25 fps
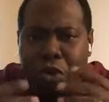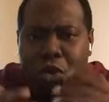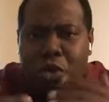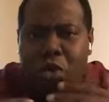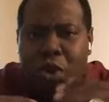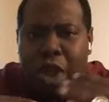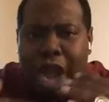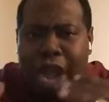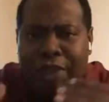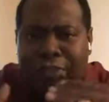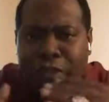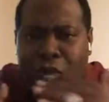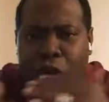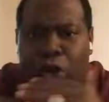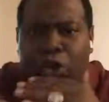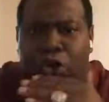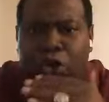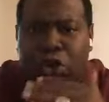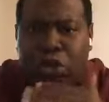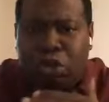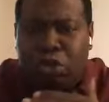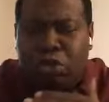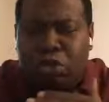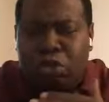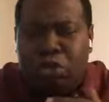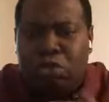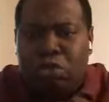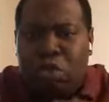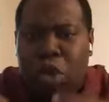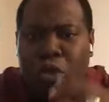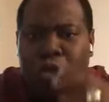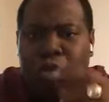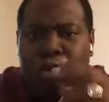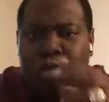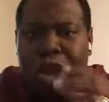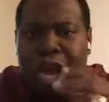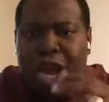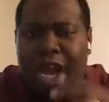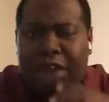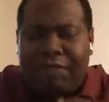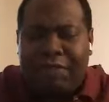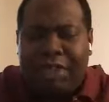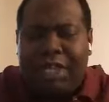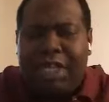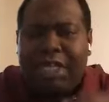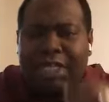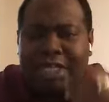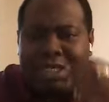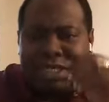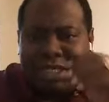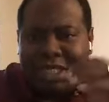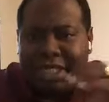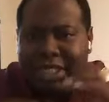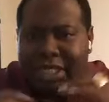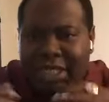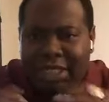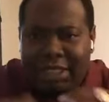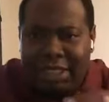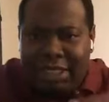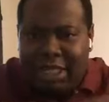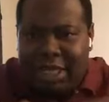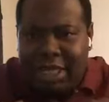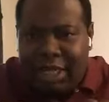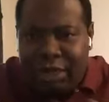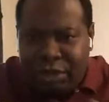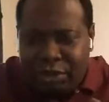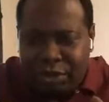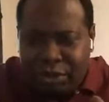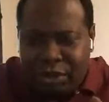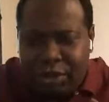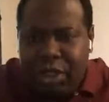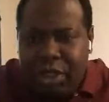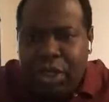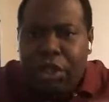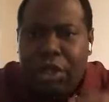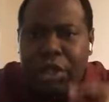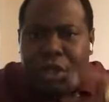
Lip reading: have gone to school or who have certain skills.